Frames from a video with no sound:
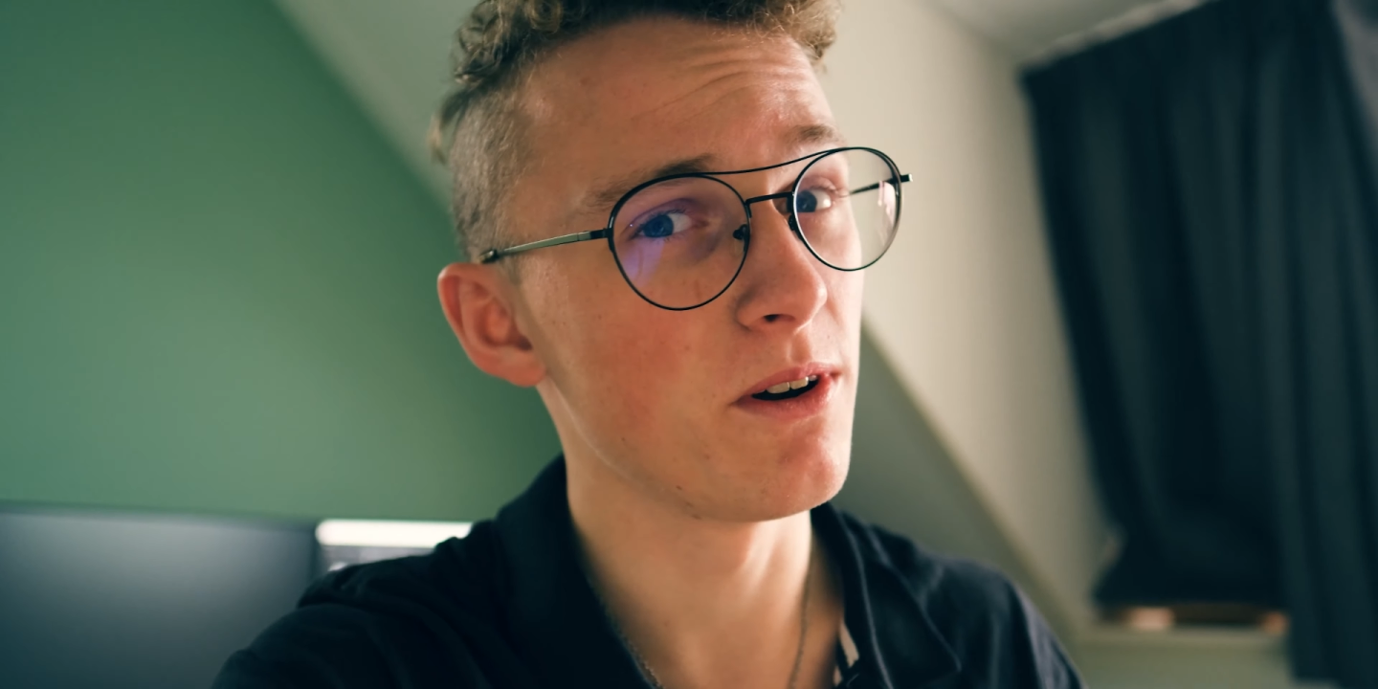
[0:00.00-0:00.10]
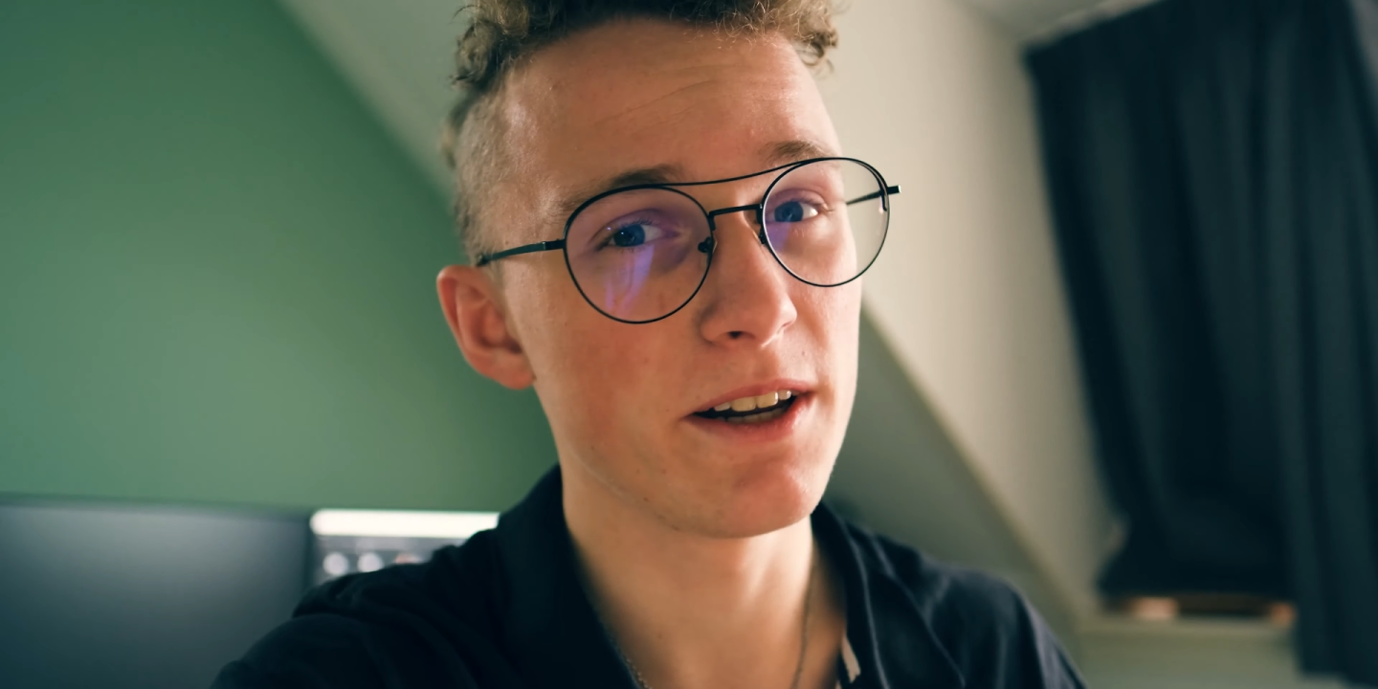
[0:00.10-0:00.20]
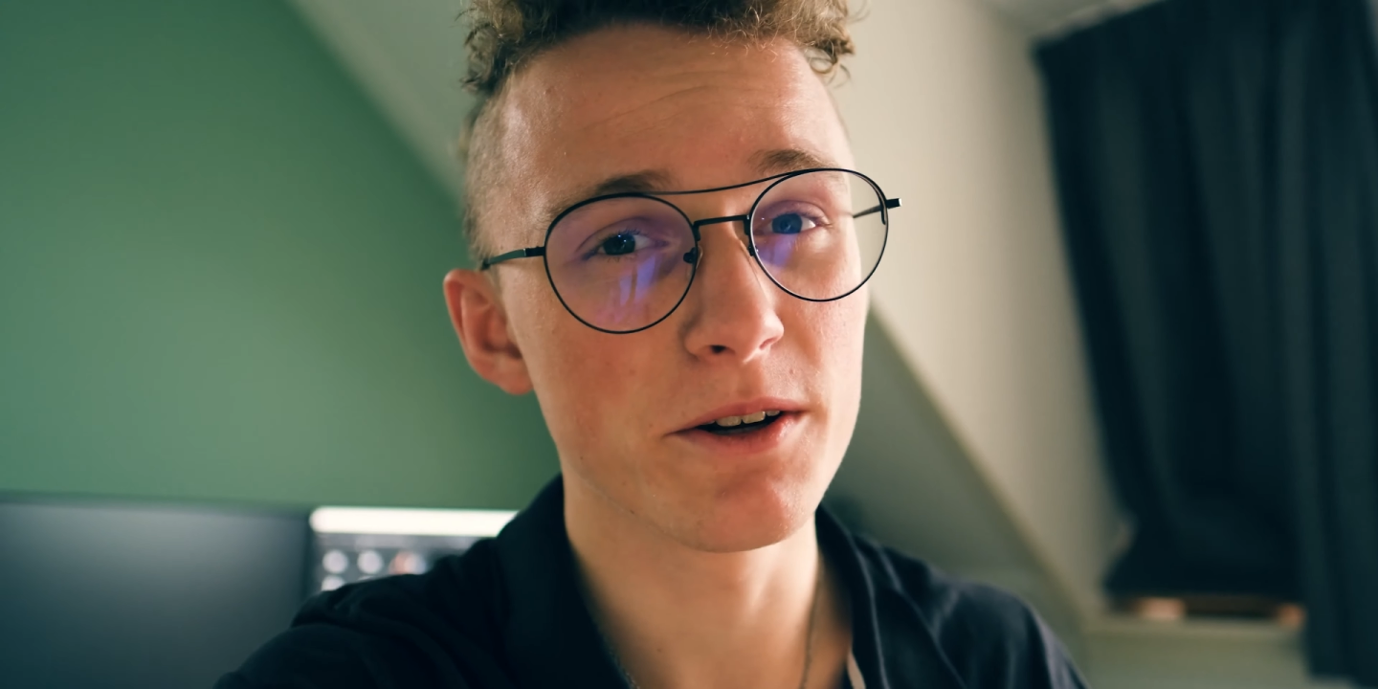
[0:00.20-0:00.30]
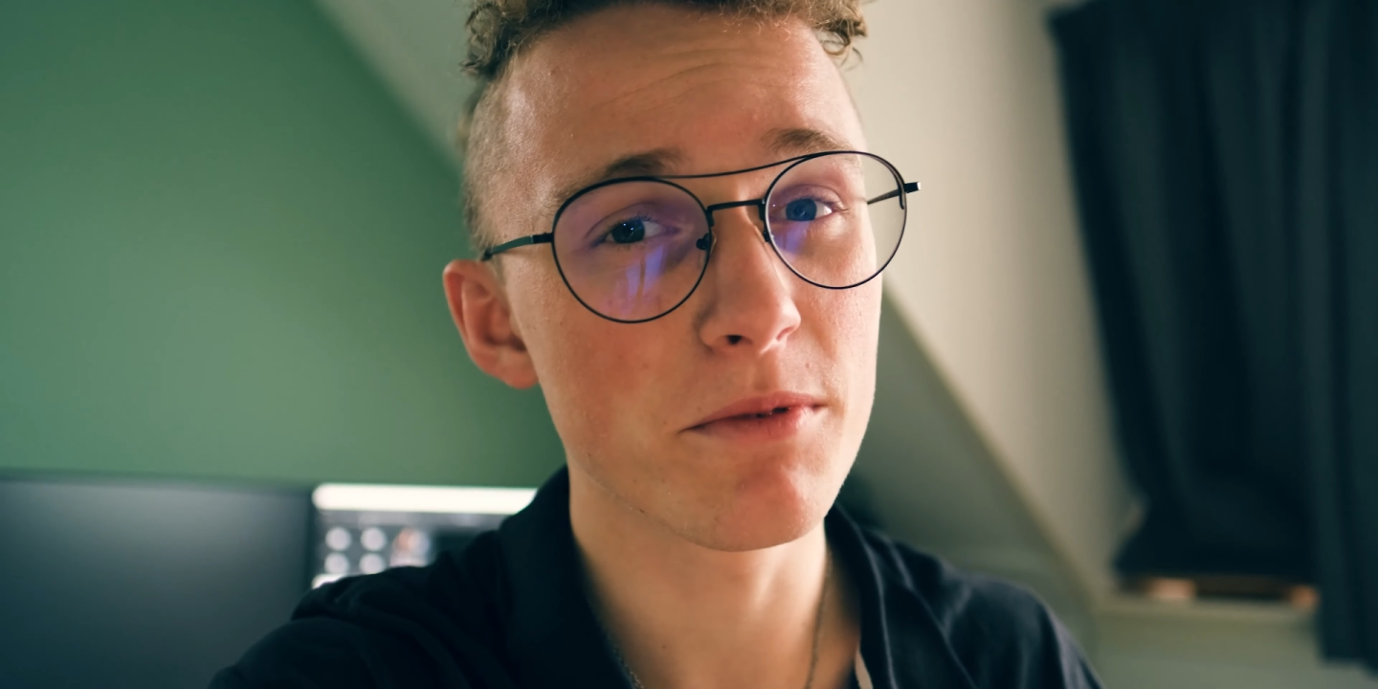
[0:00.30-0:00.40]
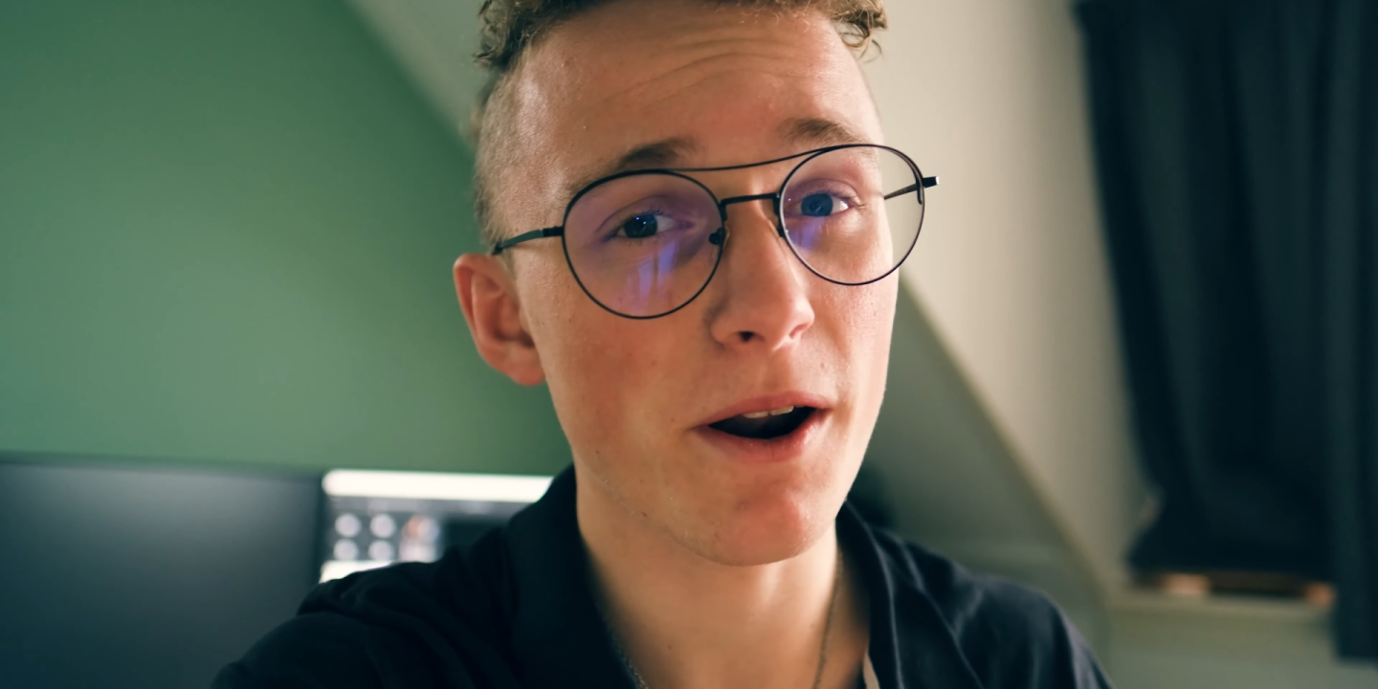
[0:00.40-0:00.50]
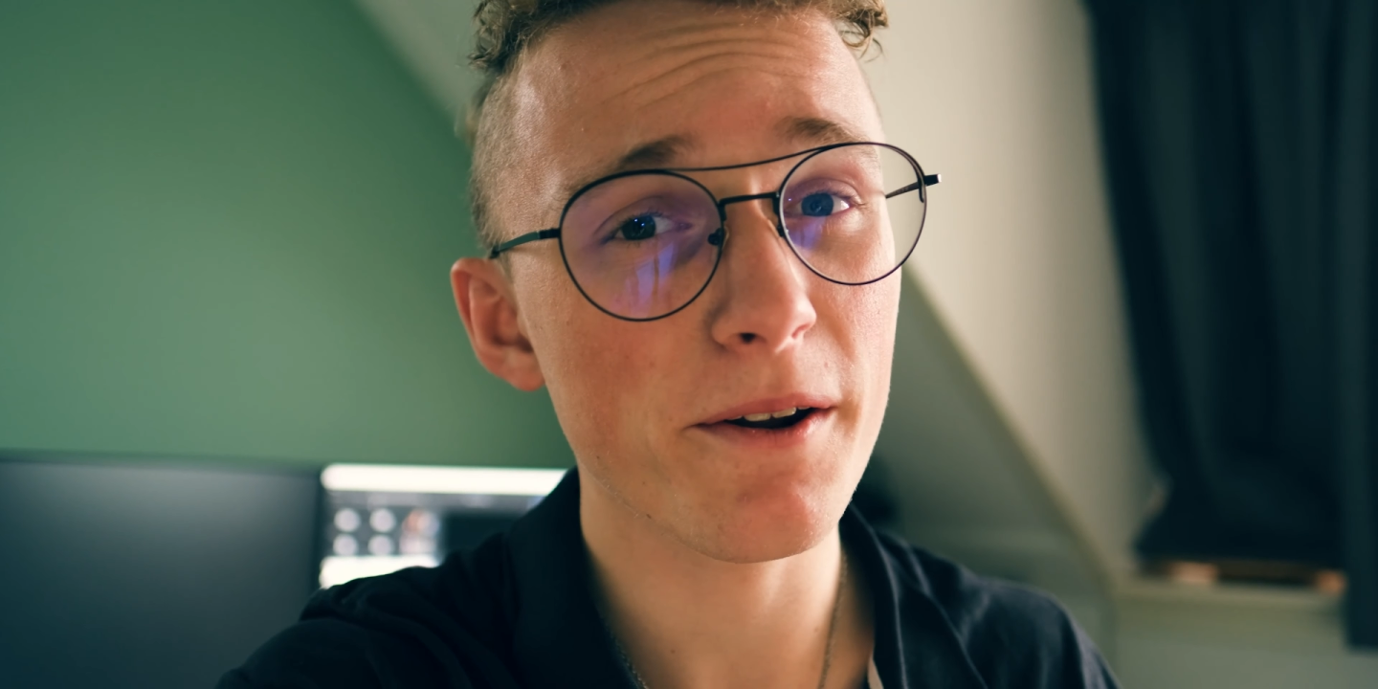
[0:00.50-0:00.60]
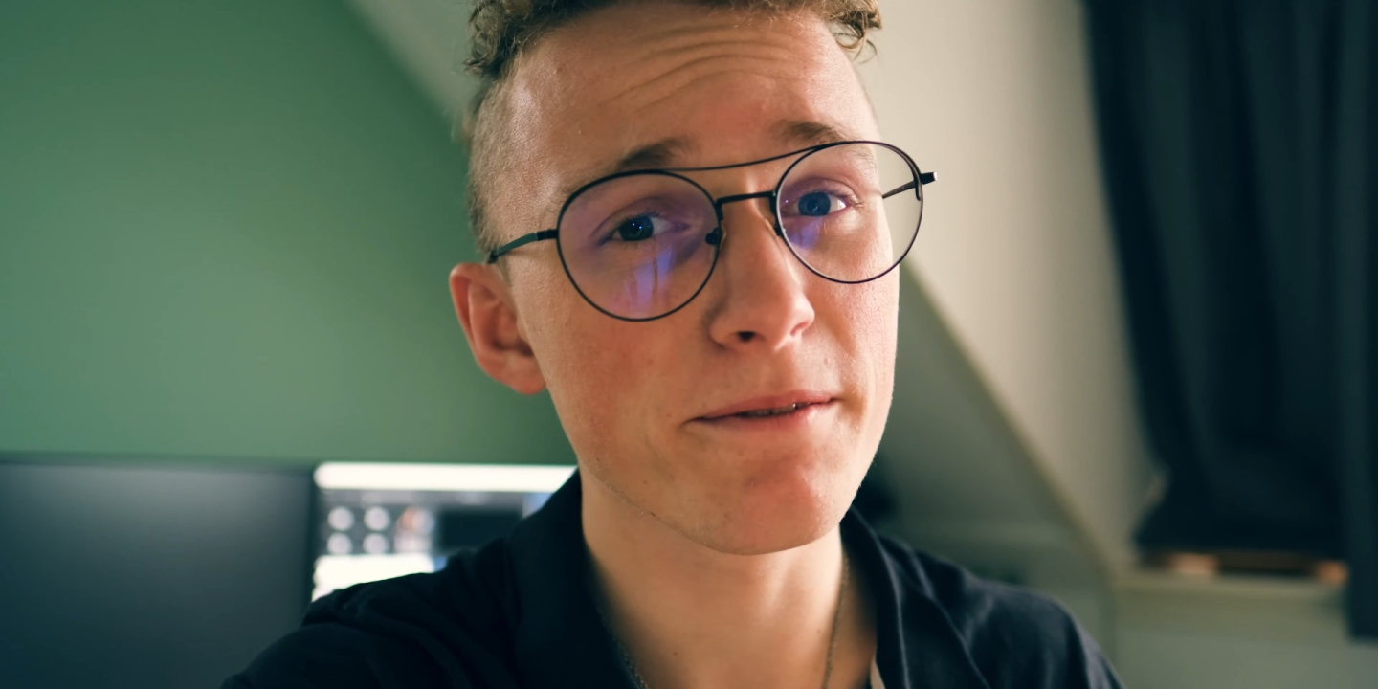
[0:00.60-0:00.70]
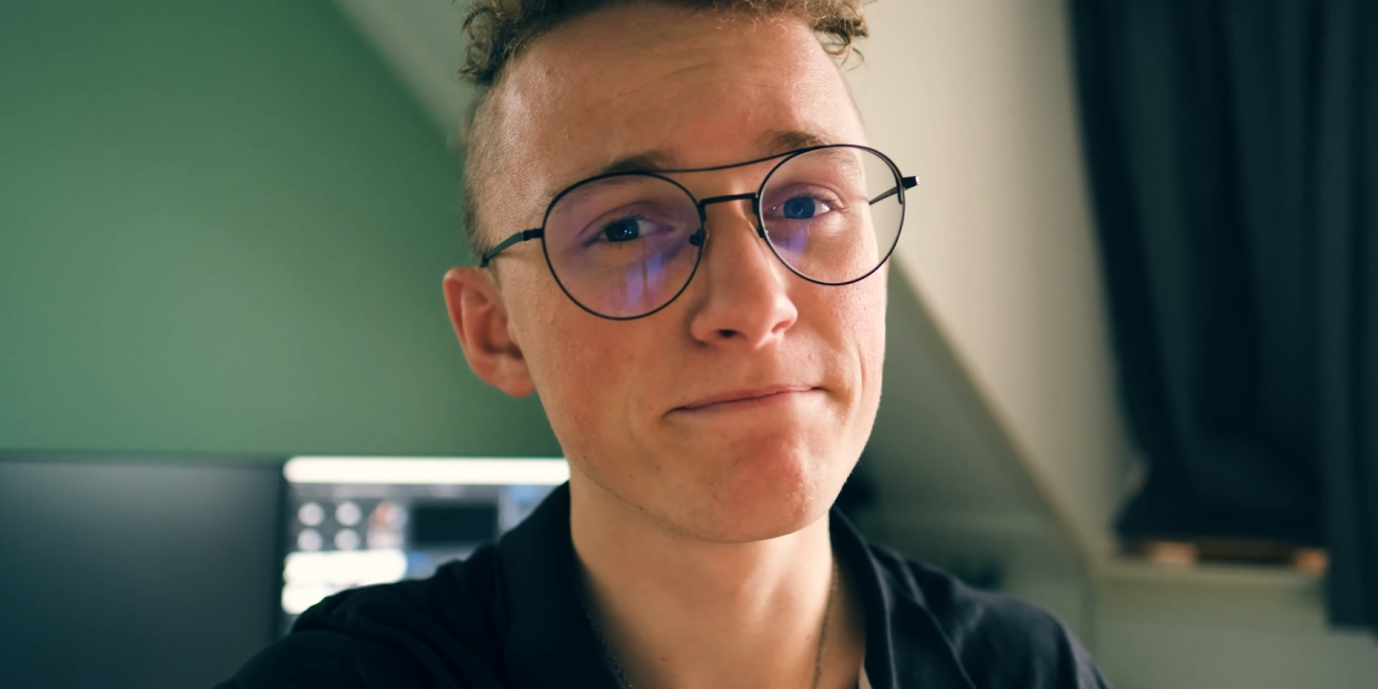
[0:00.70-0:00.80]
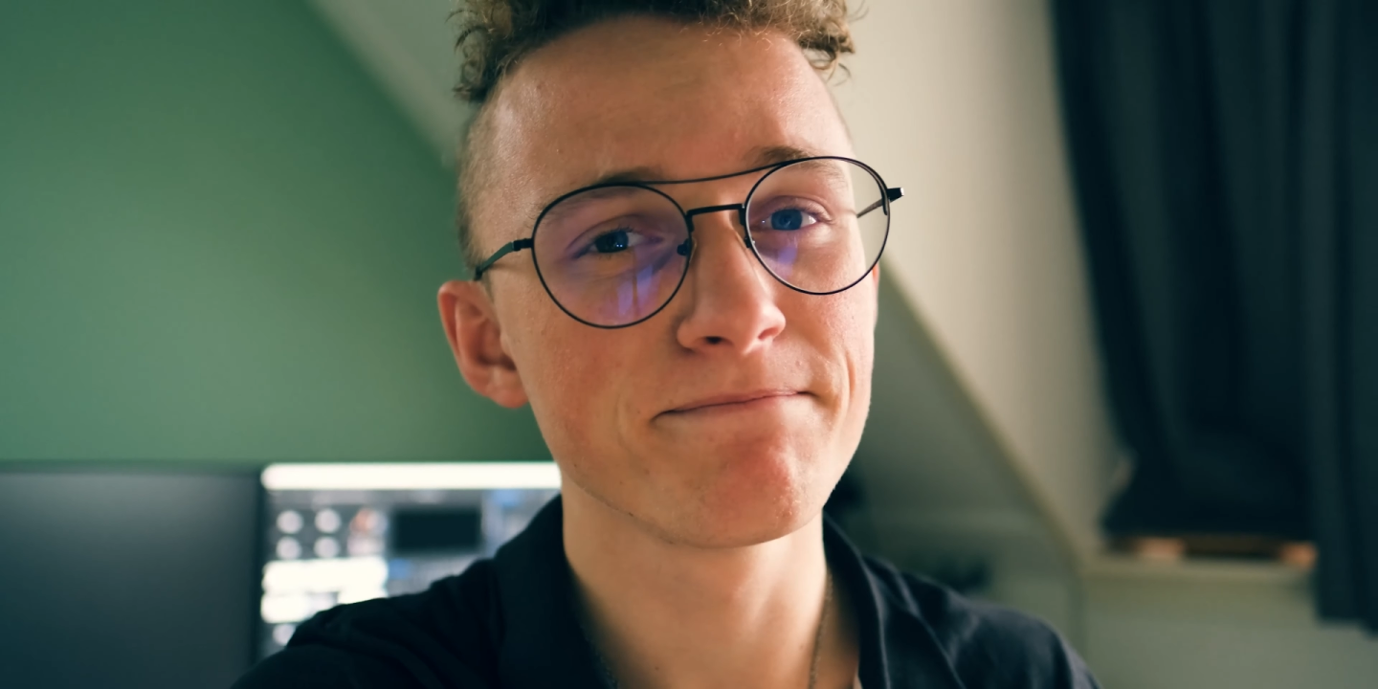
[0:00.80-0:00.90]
little brother.